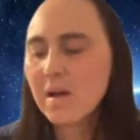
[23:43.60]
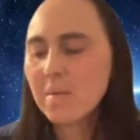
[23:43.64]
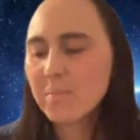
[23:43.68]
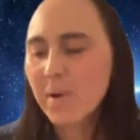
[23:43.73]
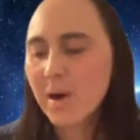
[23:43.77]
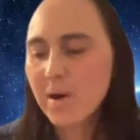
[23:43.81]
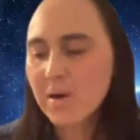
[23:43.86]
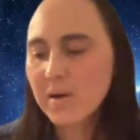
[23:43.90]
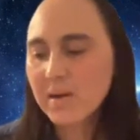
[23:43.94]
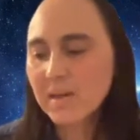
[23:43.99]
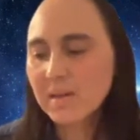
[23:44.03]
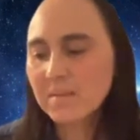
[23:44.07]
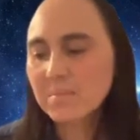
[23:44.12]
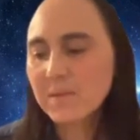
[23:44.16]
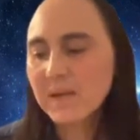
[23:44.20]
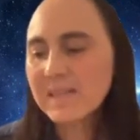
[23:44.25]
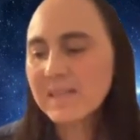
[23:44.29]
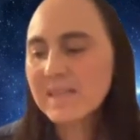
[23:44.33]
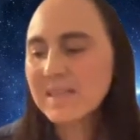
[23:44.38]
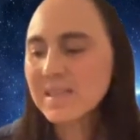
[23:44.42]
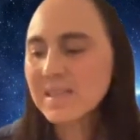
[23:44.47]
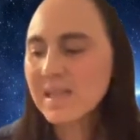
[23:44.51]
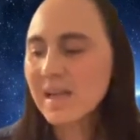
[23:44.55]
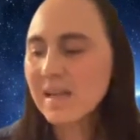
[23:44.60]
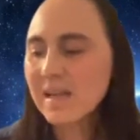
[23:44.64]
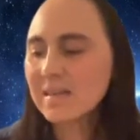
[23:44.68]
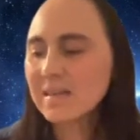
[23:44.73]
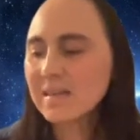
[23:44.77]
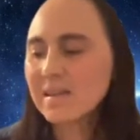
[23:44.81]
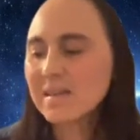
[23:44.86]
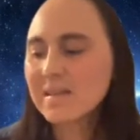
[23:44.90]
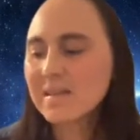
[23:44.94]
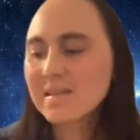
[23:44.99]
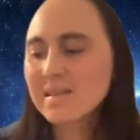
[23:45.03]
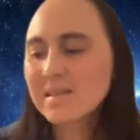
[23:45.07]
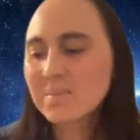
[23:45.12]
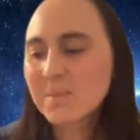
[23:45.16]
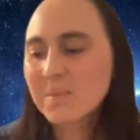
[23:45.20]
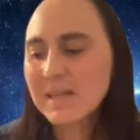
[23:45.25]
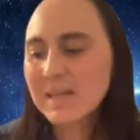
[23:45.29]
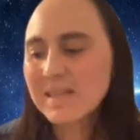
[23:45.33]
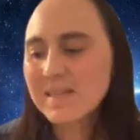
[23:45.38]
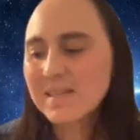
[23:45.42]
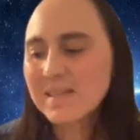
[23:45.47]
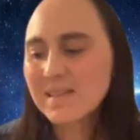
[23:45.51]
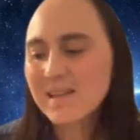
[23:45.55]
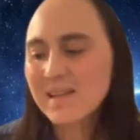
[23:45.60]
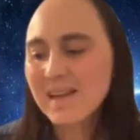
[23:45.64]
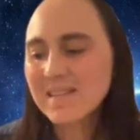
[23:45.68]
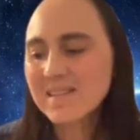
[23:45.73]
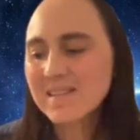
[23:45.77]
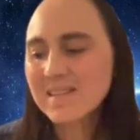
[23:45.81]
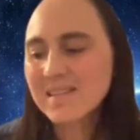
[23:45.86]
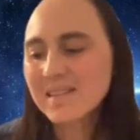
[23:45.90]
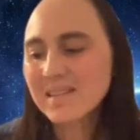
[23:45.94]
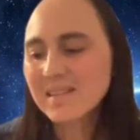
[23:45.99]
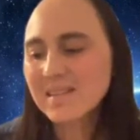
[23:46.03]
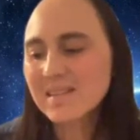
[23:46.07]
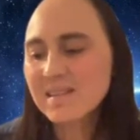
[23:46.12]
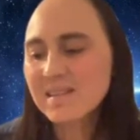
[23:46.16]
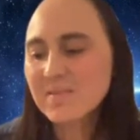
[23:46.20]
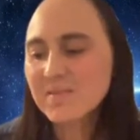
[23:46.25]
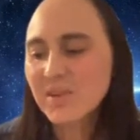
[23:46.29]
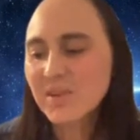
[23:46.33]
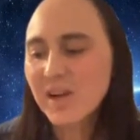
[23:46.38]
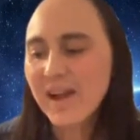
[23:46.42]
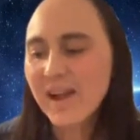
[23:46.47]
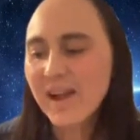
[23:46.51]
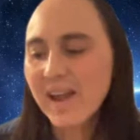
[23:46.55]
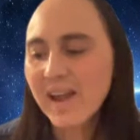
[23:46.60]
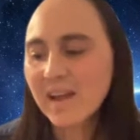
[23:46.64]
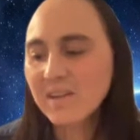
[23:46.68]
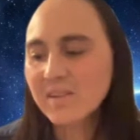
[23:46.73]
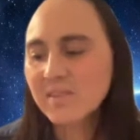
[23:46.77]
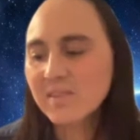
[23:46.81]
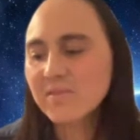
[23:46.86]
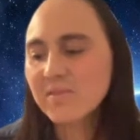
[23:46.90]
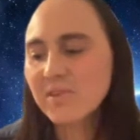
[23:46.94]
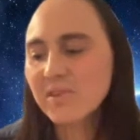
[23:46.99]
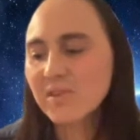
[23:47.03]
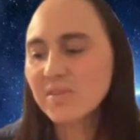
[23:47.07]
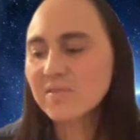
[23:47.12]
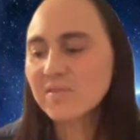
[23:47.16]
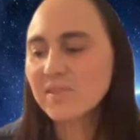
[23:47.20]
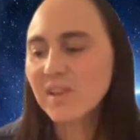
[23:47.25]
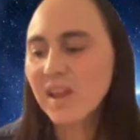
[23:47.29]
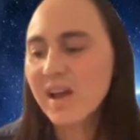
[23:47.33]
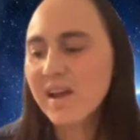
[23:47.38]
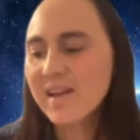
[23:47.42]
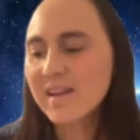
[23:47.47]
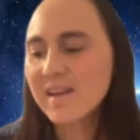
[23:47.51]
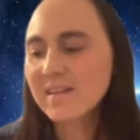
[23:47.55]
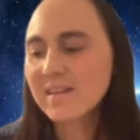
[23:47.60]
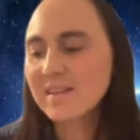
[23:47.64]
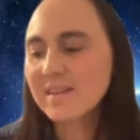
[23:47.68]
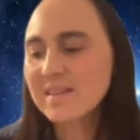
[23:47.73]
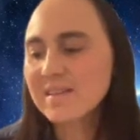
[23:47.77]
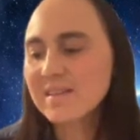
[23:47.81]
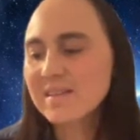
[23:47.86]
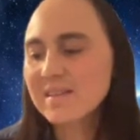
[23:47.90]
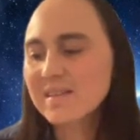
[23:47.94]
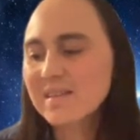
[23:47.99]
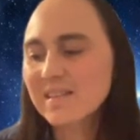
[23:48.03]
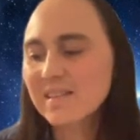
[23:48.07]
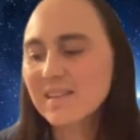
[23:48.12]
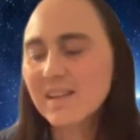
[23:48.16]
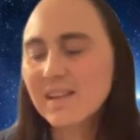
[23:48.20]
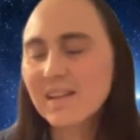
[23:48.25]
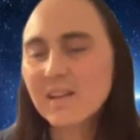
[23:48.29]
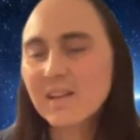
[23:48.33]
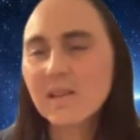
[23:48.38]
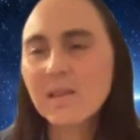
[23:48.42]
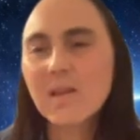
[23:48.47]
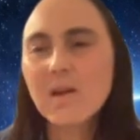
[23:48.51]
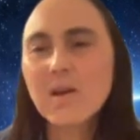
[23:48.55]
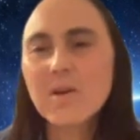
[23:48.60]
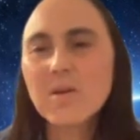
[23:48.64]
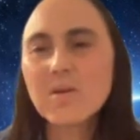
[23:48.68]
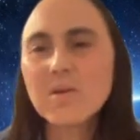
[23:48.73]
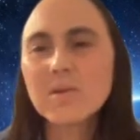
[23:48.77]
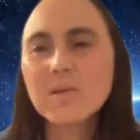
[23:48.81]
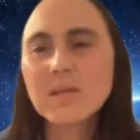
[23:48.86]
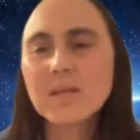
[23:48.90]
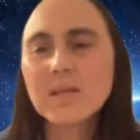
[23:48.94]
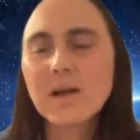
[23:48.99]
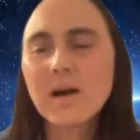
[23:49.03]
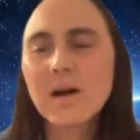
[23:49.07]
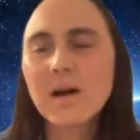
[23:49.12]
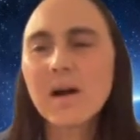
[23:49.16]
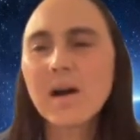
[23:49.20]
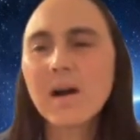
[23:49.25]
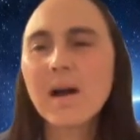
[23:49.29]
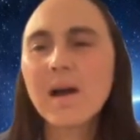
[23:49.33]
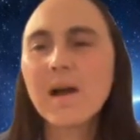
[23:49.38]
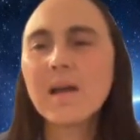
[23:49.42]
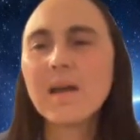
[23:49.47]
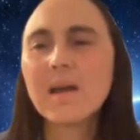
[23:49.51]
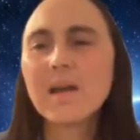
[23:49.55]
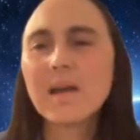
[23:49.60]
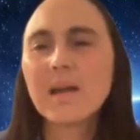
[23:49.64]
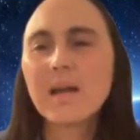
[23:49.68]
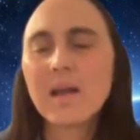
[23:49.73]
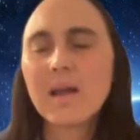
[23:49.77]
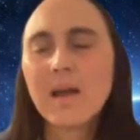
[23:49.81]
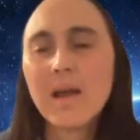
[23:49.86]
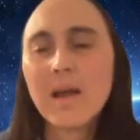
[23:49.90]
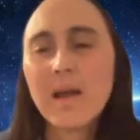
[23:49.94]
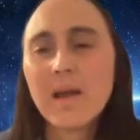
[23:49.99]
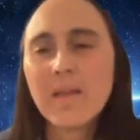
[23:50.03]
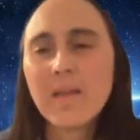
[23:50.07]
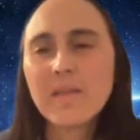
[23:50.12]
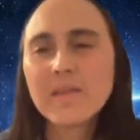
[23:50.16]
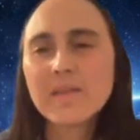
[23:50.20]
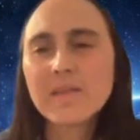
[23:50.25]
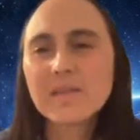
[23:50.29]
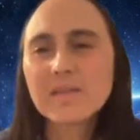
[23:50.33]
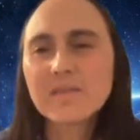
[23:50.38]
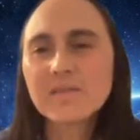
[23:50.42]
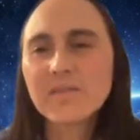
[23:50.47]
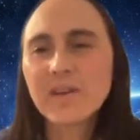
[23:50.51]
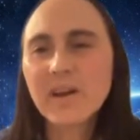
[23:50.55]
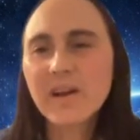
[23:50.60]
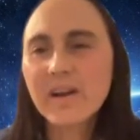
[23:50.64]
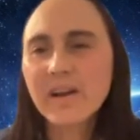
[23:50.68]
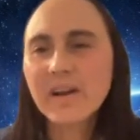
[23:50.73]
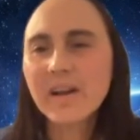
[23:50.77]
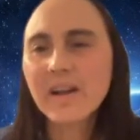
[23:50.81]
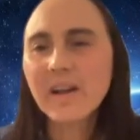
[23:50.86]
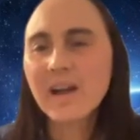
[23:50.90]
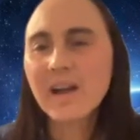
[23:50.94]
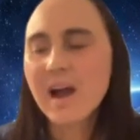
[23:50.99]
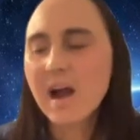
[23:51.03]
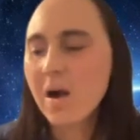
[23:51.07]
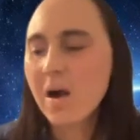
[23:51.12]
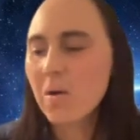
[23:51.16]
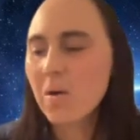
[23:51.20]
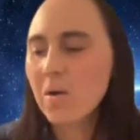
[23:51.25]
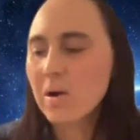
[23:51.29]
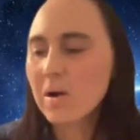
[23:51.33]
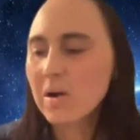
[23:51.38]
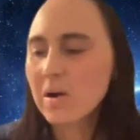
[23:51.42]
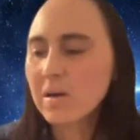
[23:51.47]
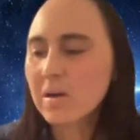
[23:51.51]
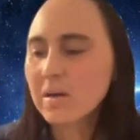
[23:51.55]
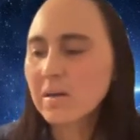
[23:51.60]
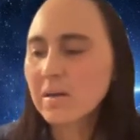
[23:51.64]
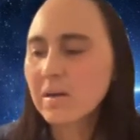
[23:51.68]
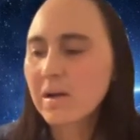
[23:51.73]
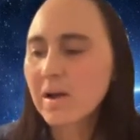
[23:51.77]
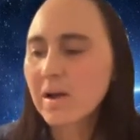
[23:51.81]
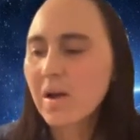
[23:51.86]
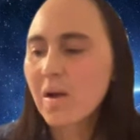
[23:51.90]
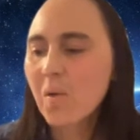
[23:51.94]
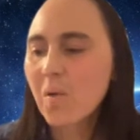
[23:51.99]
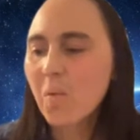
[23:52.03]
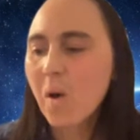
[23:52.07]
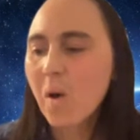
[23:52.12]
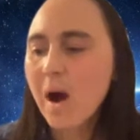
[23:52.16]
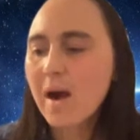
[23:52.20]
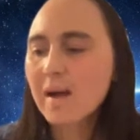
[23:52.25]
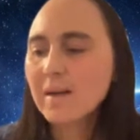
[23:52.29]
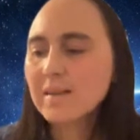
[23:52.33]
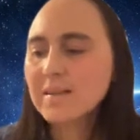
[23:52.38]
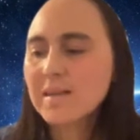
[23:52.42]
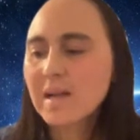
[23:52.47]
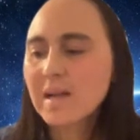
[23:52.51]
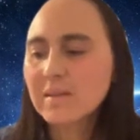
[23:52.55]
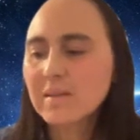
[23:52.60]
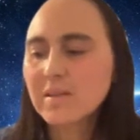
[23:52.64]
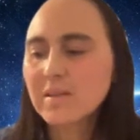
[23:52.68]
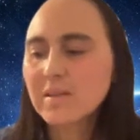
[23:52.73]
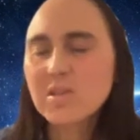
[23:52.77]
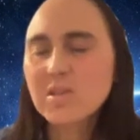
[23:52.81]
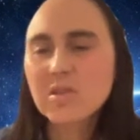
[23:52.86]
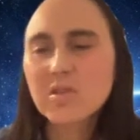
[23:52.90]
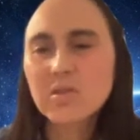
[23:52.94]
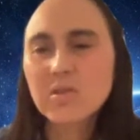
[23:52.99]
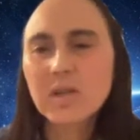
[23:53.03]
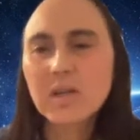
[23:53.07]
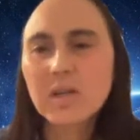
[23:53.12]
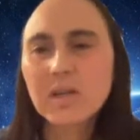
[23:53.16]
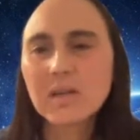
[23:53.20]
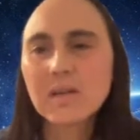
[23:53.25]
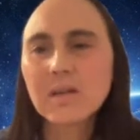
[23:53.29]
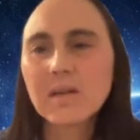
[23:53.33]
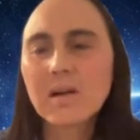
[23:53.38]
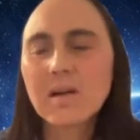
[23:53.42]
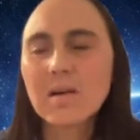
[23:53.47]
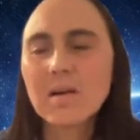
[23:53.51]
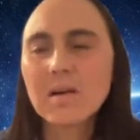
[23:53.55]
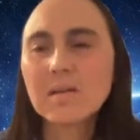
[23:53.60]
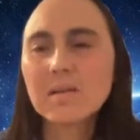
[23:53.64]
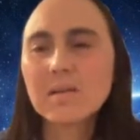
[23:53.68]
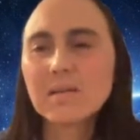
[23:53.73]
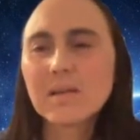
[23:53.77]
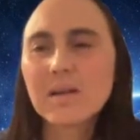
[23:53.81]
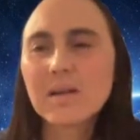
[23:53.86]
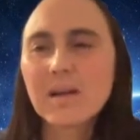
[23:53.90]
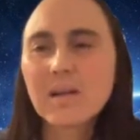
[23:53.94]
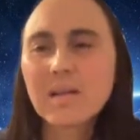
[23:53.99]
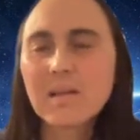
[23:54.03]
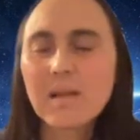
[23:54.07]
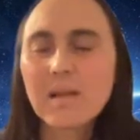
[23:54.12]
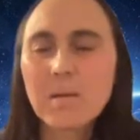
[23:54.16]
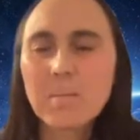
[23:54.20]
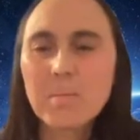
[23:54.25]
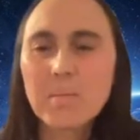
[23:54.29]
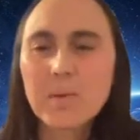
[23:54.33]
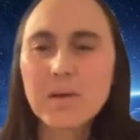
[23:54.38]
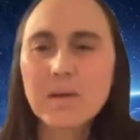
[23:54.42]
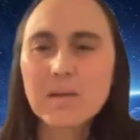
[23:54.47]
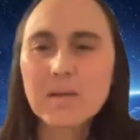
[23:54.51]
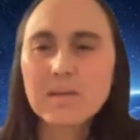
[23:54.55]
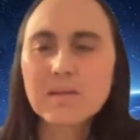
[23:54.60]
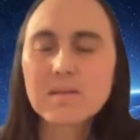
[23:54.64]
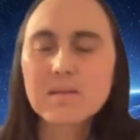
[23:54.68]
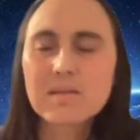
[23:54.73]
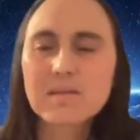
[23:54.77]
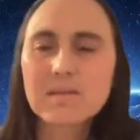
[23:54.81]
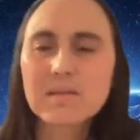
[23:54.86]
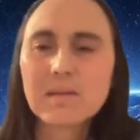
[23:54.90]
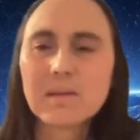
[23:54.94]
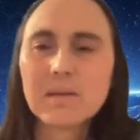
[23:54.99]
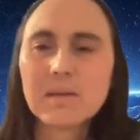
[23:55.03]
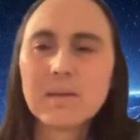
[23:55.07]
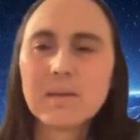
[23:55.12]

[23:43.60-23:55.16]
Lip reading: bargain my saneness, my senescence for a handful of likes. And lo did I, this very hour, walk down a street called Columbus